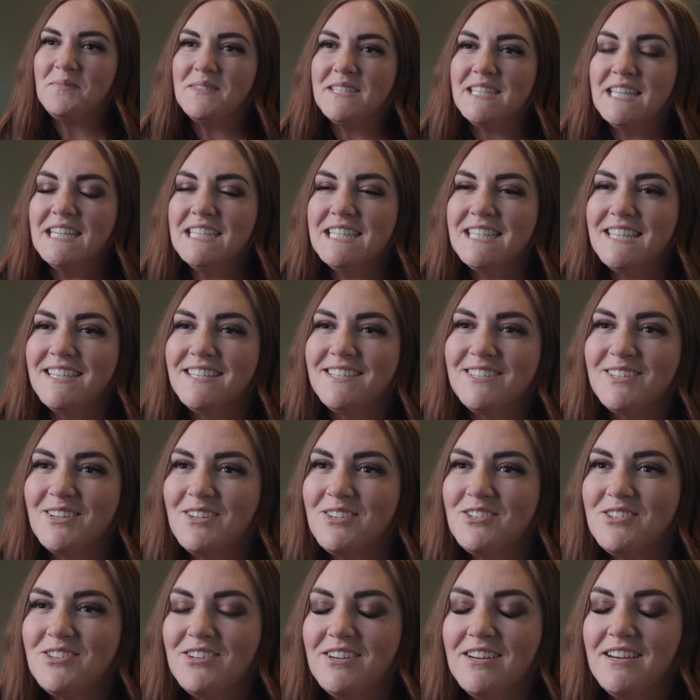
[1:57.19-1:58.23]
Since the
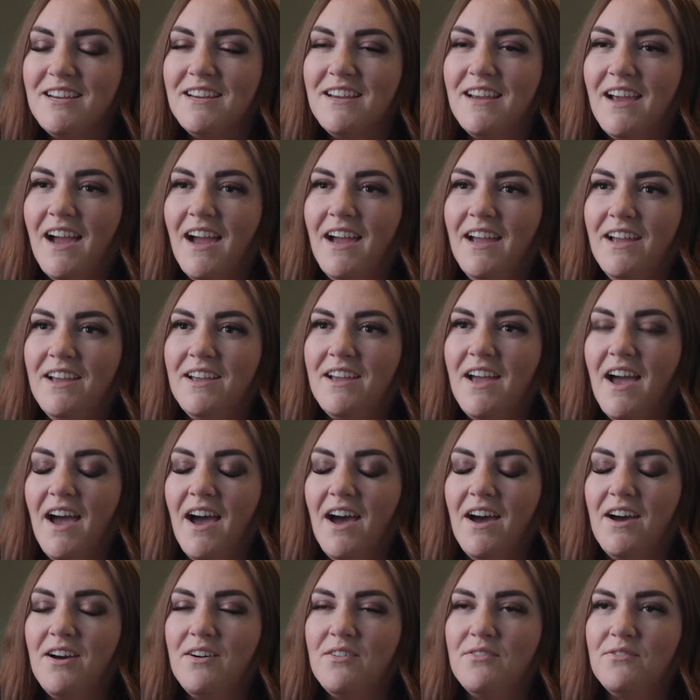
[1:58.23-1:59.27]
surgery, I
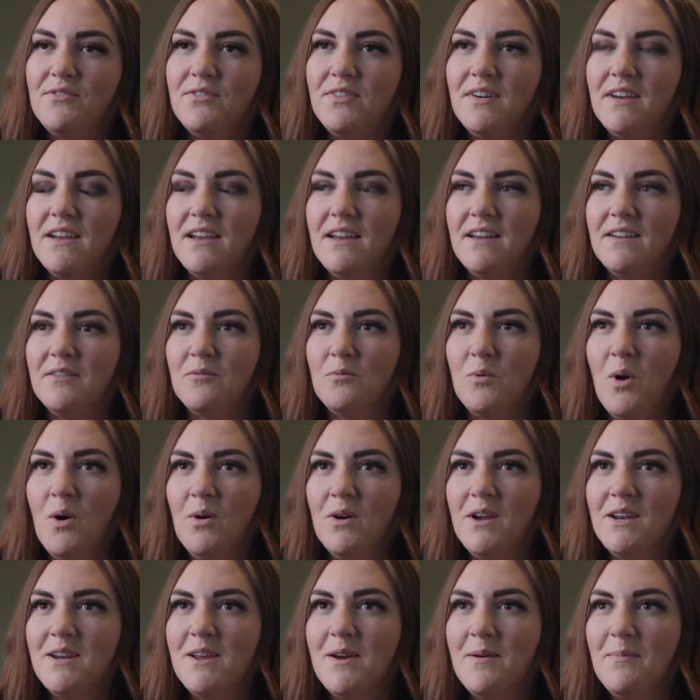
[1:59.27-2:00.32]
have
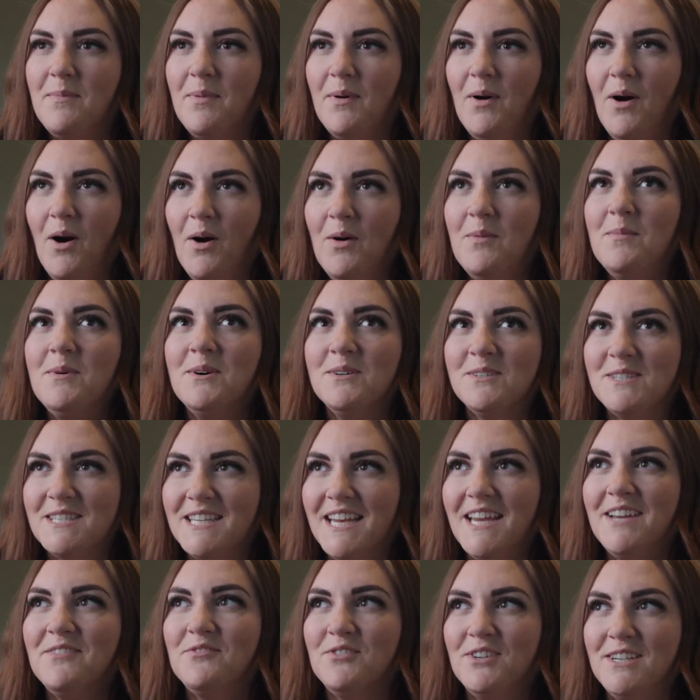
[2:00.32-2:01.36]
woken up almost
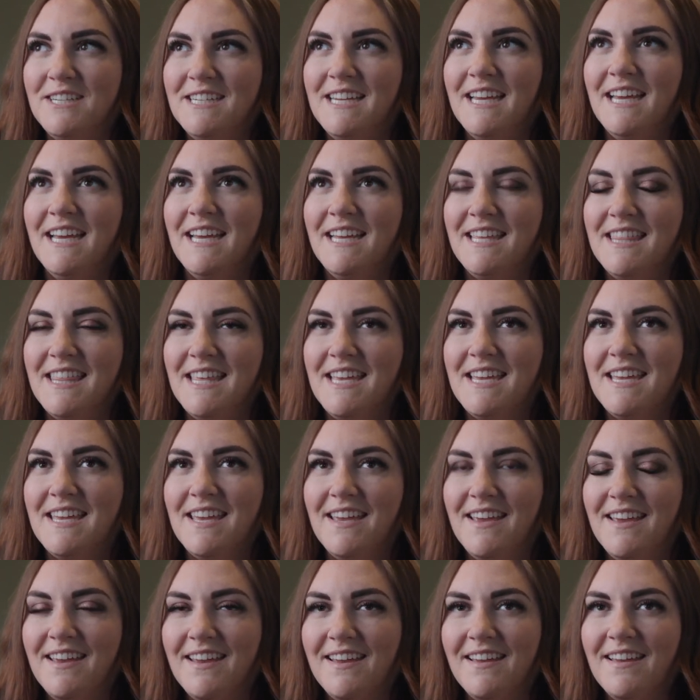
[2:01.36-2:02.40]
every day
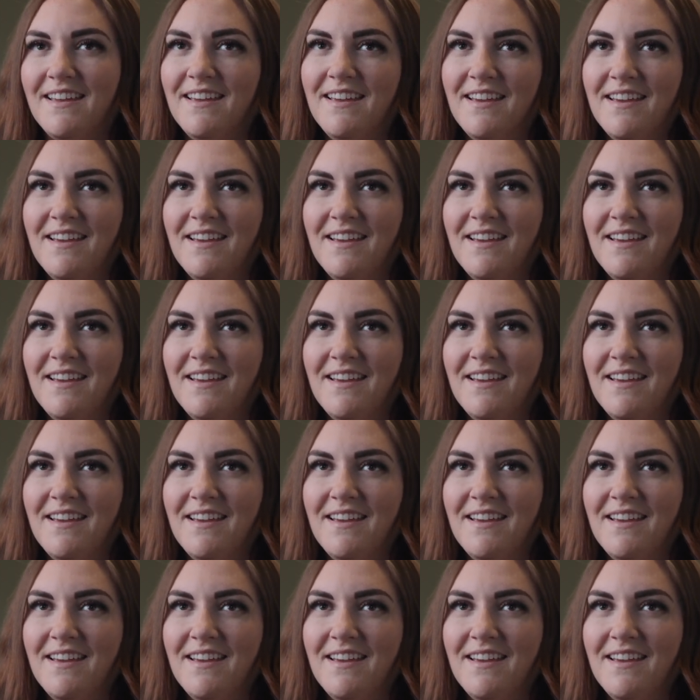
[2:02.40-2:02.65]
thinking,